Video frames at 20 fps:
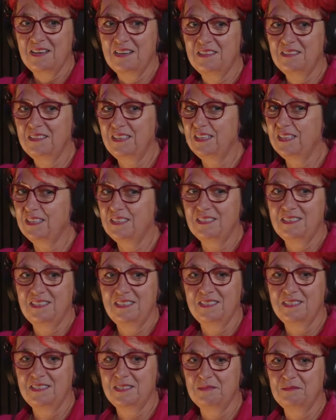And
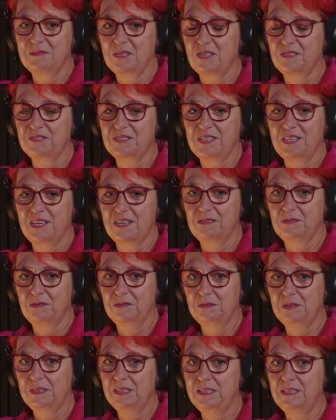then off to
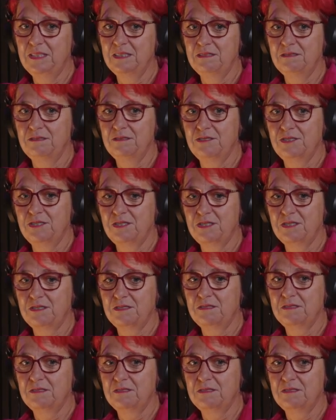Kalgoorlie and